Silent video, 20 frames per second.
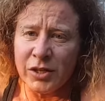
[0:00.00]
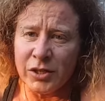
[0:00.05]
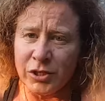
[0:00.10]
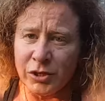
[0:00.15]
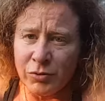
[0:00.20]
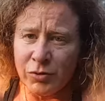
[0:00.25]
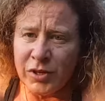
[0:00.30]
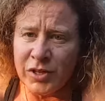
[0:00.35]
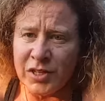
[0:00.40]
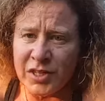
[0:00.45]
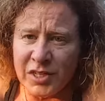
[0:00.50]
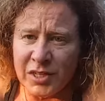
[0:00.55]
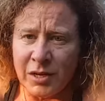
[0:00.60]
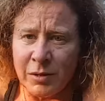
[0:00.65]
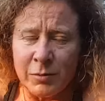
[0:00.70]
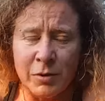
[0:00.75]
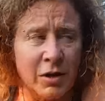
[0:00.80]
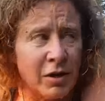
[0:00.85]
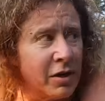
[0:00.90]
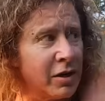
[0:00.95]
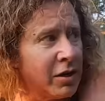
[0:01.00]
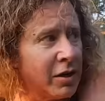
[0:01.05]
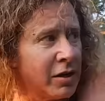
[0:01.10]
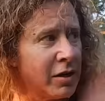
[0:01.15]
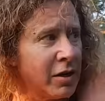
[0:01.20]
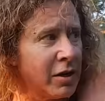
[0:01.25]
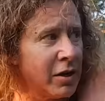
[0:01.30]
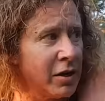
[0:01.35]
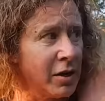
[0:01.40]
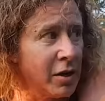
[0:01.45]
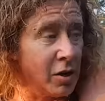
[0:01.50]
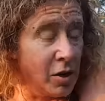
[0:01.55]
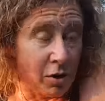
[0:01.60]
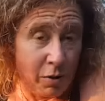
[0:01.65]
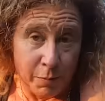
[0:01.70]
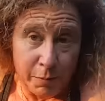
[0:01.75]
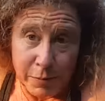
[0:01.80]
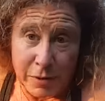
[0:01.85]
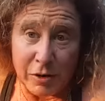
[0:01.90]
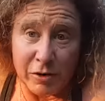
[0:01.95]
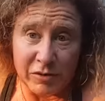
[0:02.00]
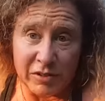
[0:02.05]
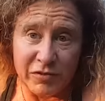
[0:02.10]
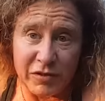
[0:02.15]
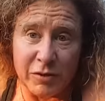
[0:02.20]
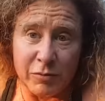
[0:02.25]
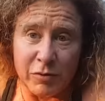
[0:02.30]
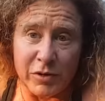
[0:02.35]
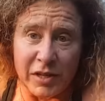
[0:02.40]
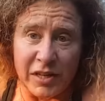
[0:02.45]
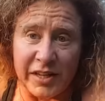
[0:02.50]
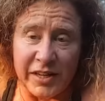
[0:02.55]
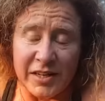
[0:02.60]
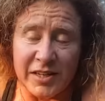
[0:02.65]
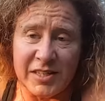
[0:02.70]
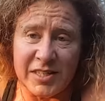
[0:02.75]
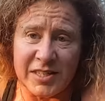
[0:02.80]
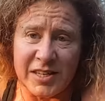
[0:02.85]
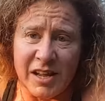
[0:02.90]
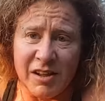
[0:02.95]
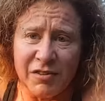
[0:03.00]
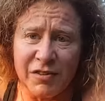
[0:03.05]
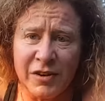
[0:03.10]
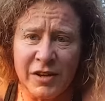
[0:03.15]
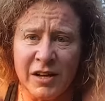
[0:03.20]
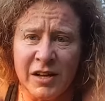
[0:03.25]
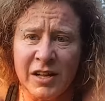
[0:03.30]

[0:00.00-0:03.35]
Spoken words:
doing some powerlifting related stuff